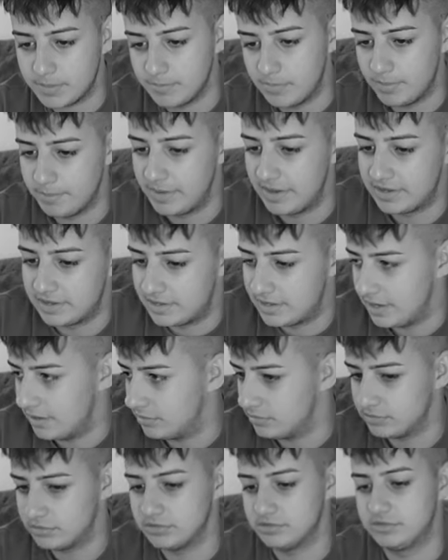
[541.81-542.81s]
My bank
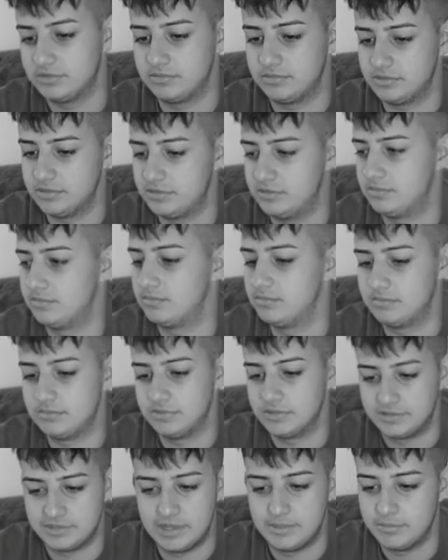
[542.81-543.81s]
account, because it's
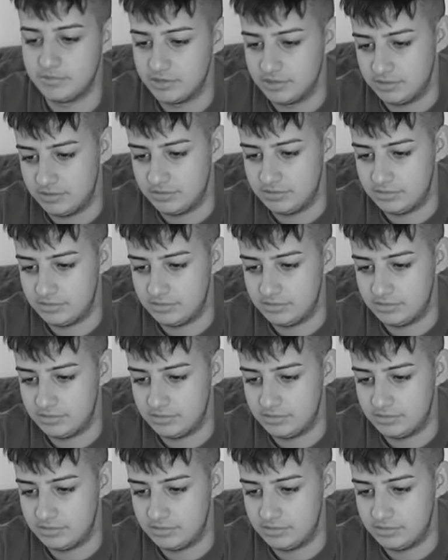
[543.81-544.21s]
empty.